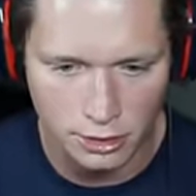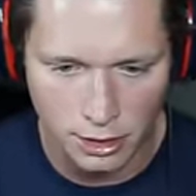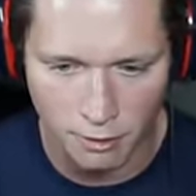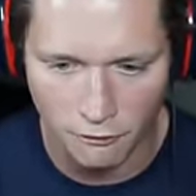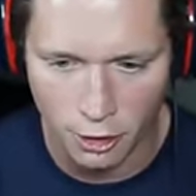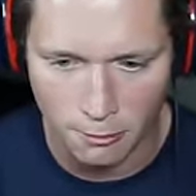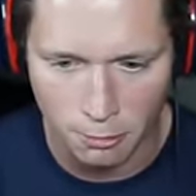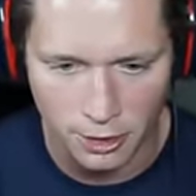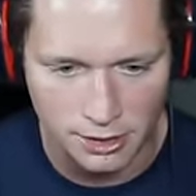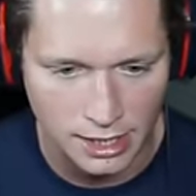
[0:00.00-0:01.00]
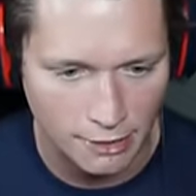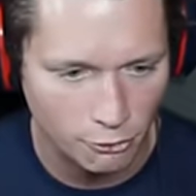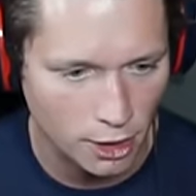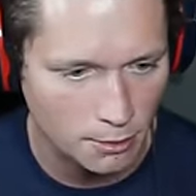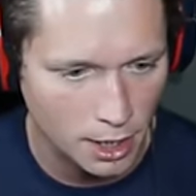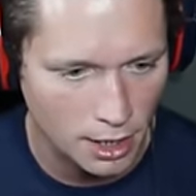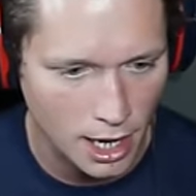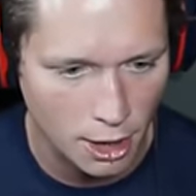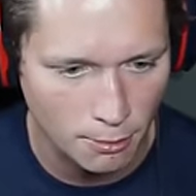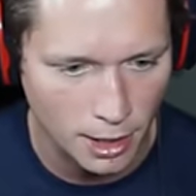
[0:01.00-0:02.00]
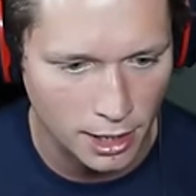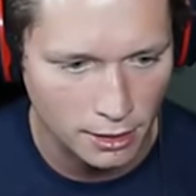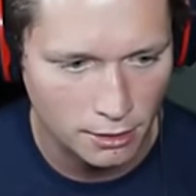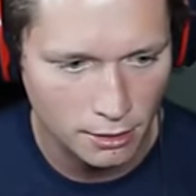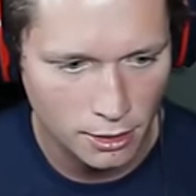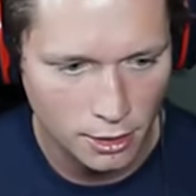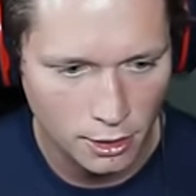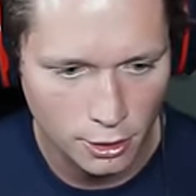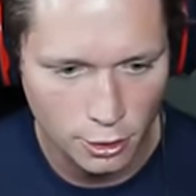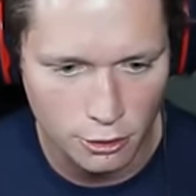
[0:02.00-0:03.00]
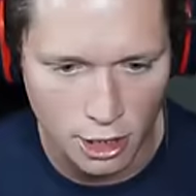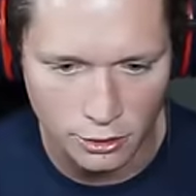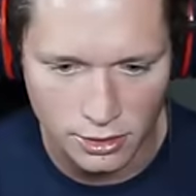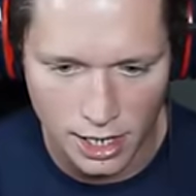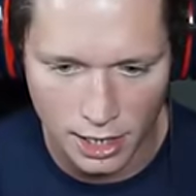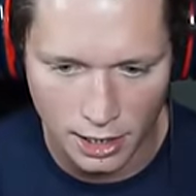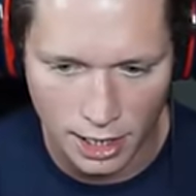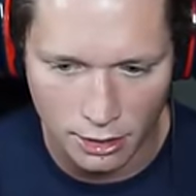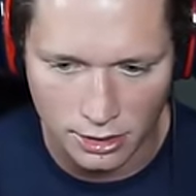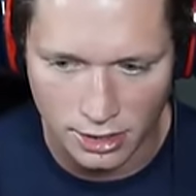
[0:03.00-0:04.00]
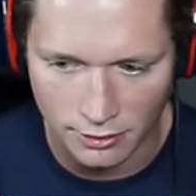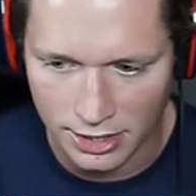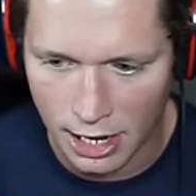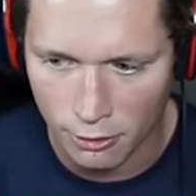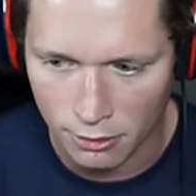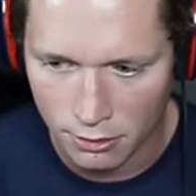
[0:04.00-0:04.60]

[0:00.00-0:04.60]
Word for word: I'd be feeling pretty safe right about now, but who knows? Not going to count ourselves out